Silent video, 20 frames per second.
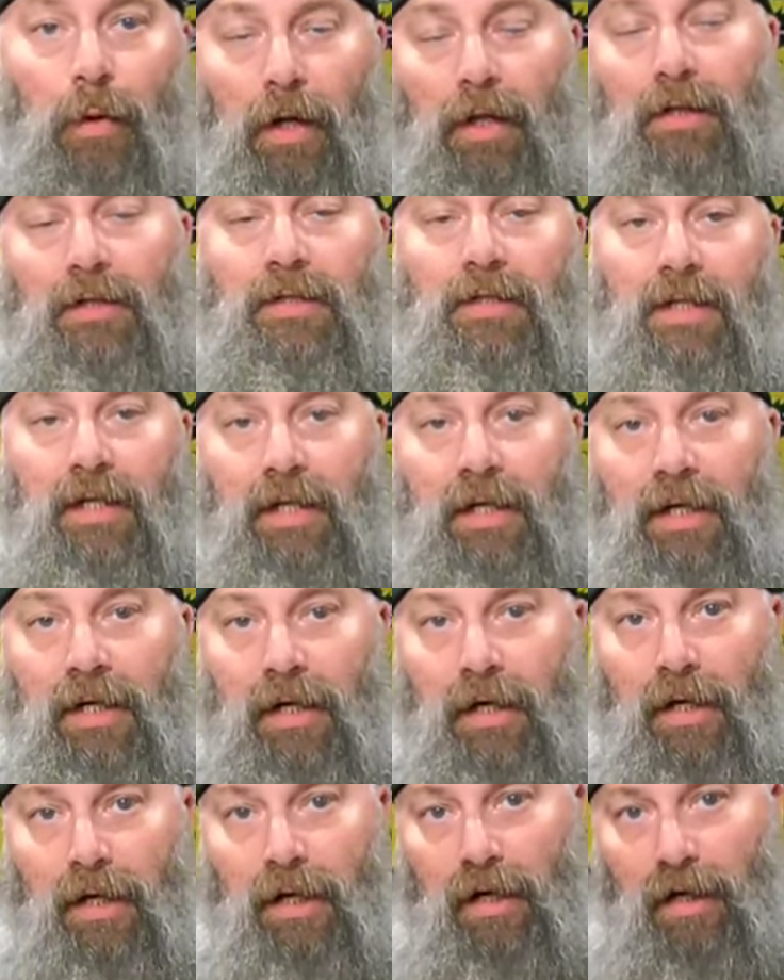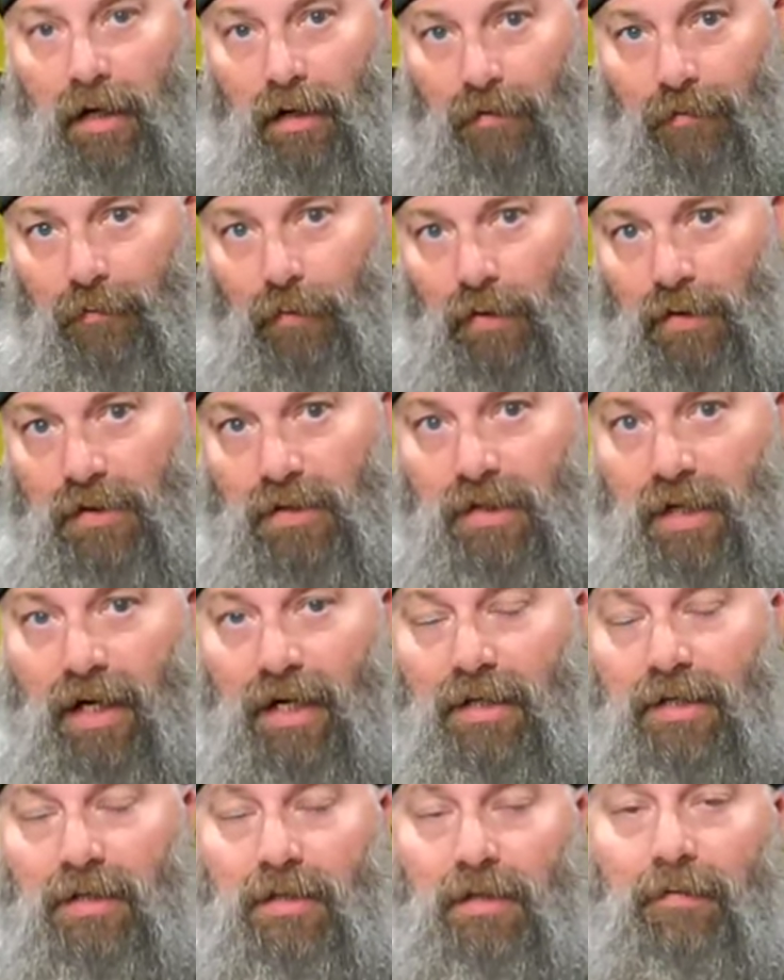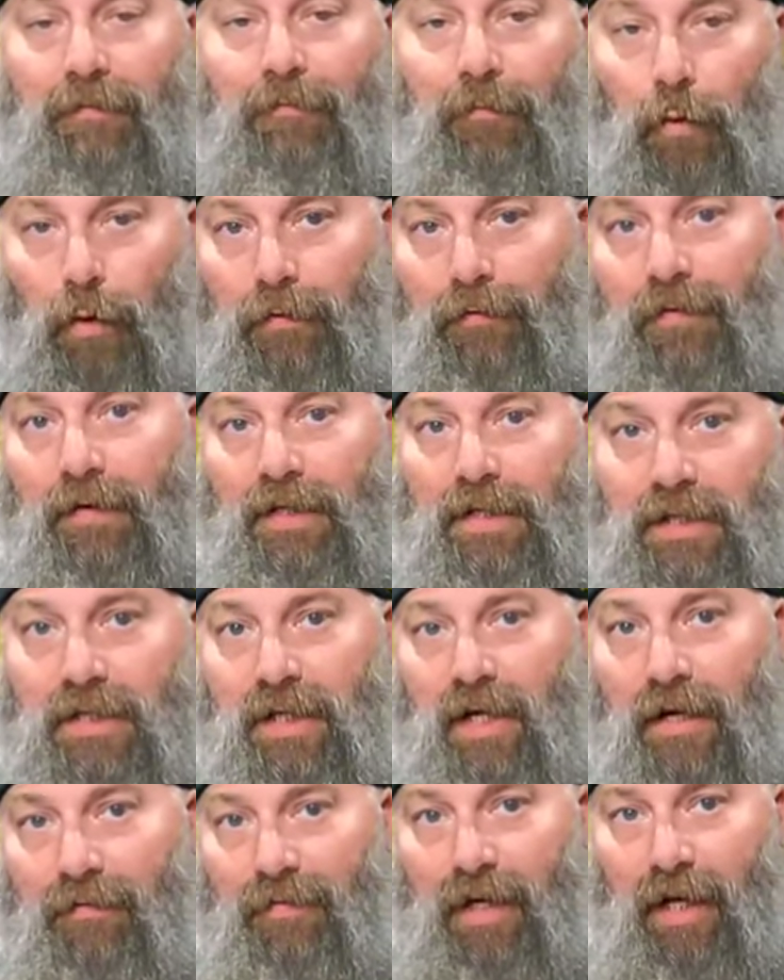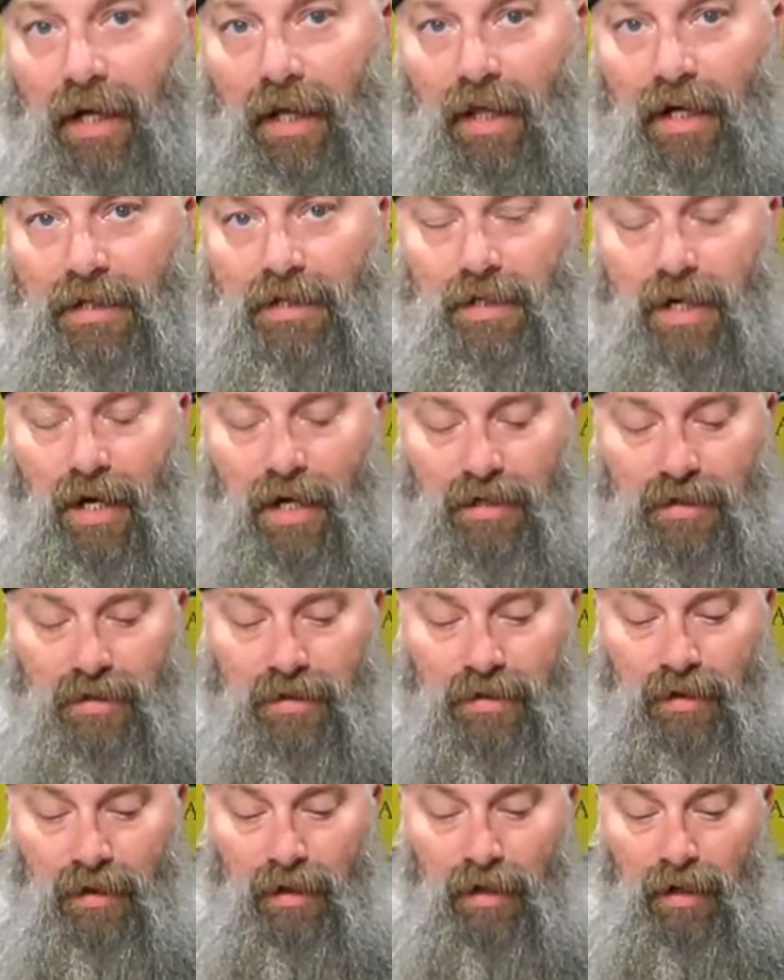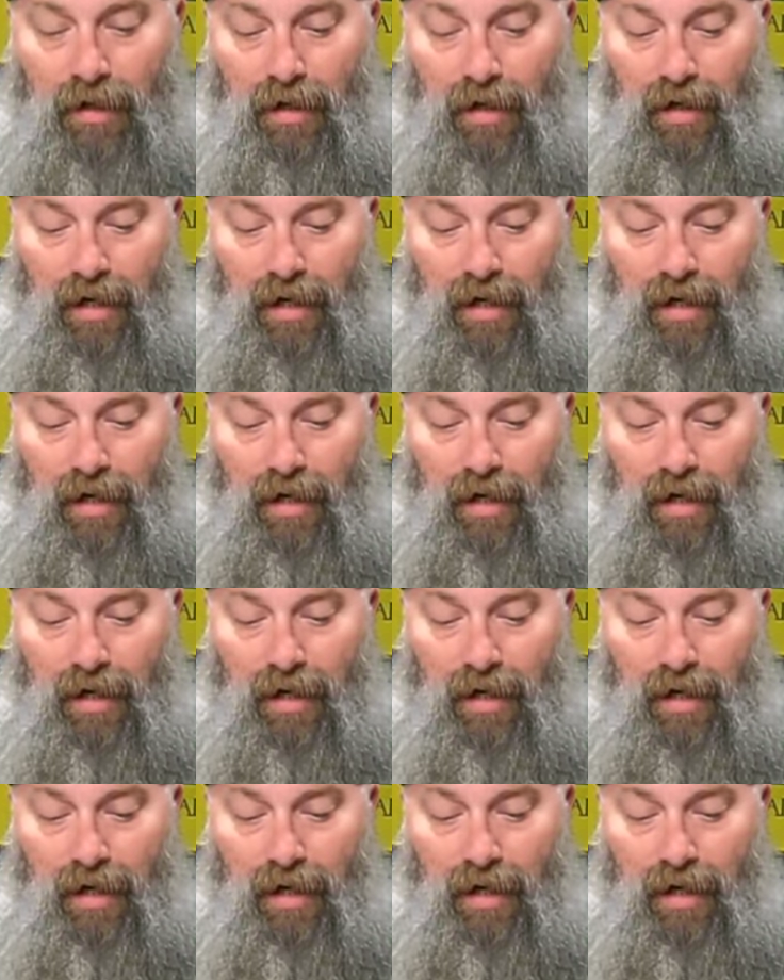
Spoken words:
as well as the Air Force Texan 457 LSS.